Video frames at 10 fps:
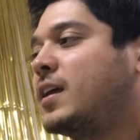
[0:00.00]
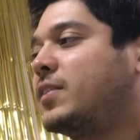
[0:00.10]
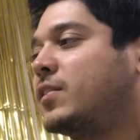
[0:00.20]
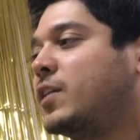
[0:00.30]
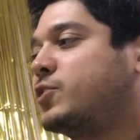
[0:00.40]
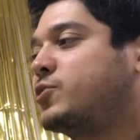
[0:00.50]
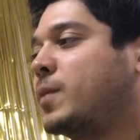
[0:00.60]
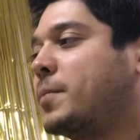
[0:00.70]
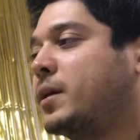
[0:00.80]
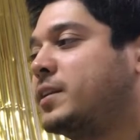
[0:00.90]
In the
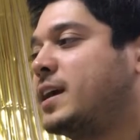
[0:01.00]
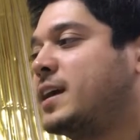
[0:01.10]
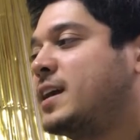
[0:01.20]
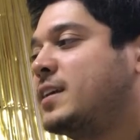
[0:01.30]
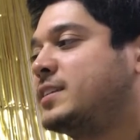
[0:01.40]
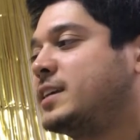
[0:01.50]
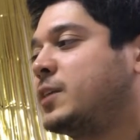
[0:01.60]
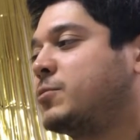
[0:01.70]
lunchroom on Monday, Tiki